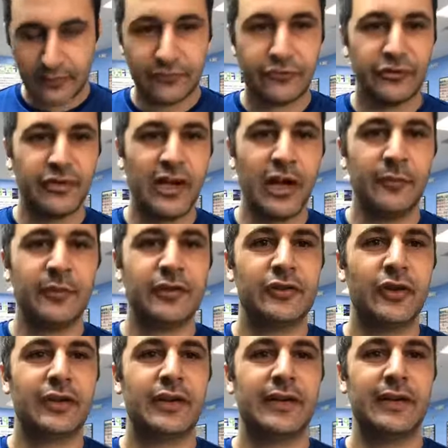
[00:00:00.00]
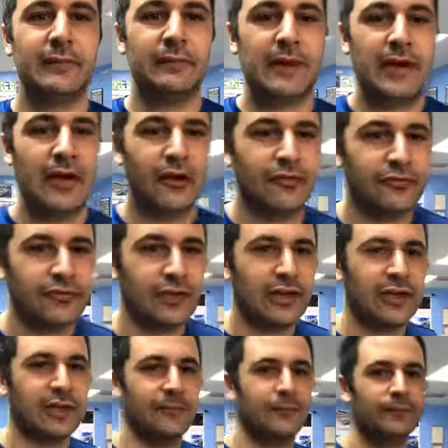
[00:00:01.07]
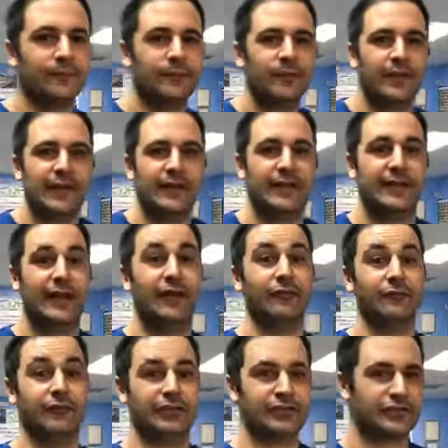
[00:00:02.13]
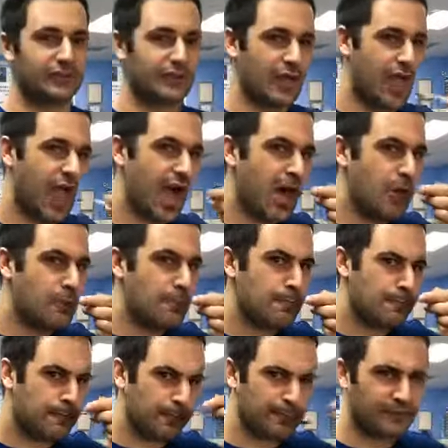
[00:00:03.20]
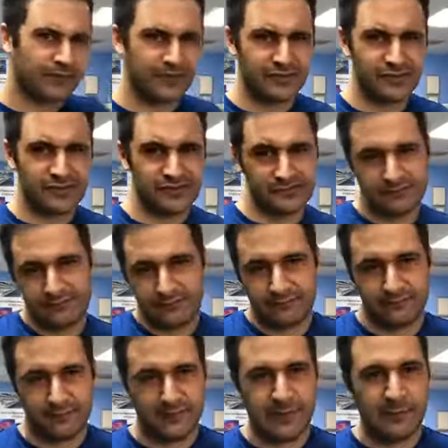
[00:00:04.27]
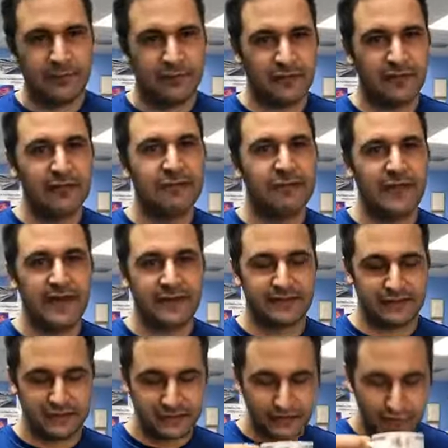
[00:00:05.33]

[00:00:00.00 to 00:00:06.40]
Today I'll be talking about clownfish. Just some fun facts.